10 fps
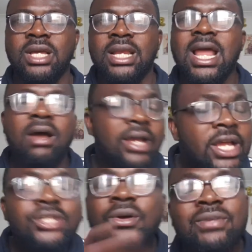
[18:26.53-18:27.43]
Now,
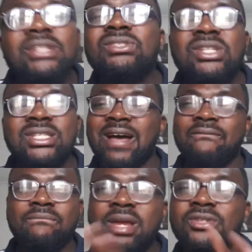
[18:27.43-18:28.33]
each of these things
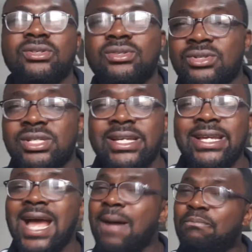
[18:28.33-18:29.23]
I've mentioned
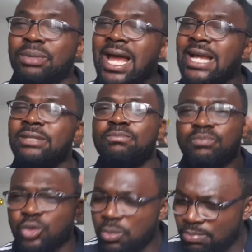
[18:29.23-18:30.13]
today apply
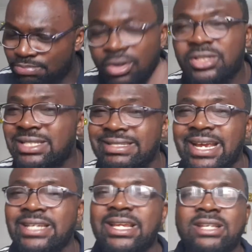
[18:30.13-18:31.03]
to both
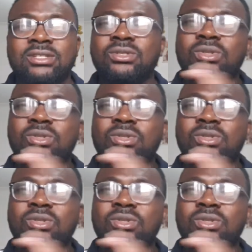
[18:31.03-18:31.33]
genders.